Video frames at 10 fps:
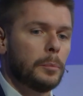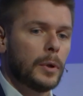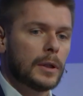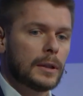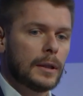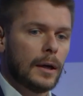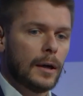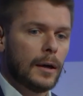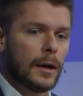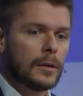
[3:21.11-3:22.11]
But
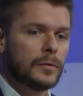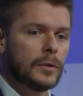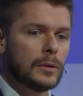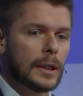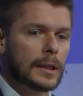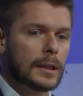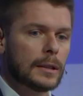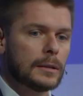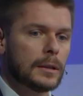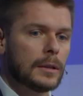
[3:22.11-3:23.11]
I feel like
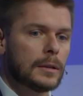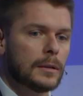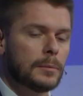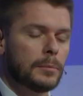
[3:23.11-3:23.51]
the